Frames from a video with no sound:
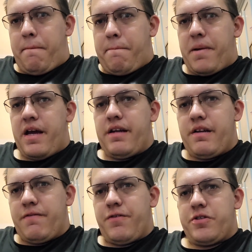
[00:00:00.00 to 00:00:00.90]
pain
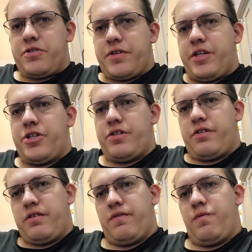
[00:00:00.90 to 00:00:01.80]
and frustration
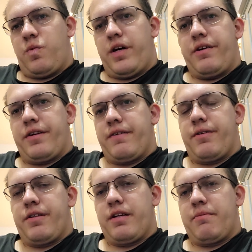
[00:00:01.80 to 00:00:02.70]
of wiring
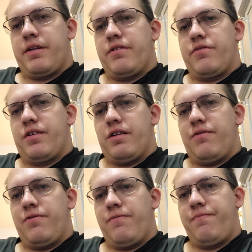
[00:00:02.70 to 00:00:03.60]
everything by yourself.